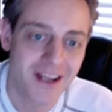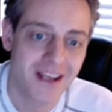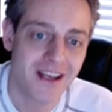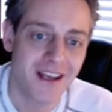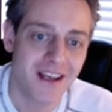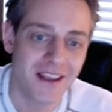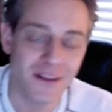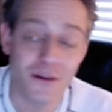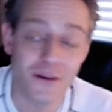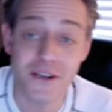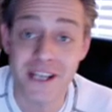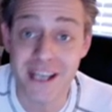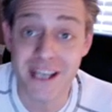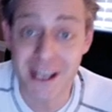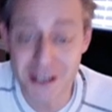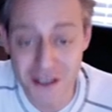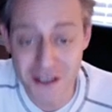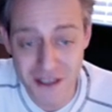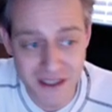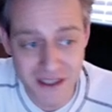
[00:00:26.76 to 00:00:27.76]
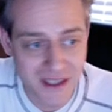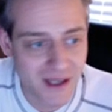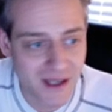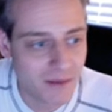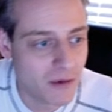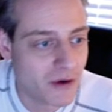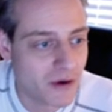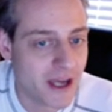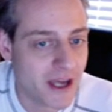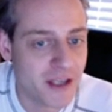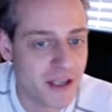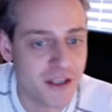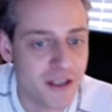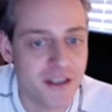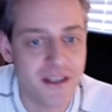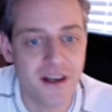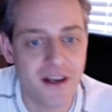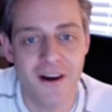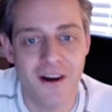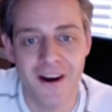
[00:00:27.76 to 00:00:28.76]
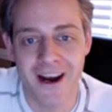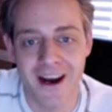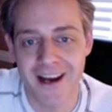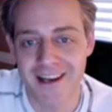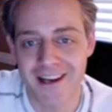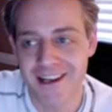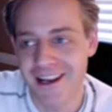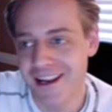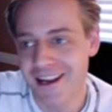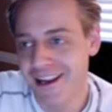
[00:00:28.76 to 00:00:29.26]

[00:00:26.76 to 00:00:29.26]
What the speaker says: 13 inches in some locations. All right.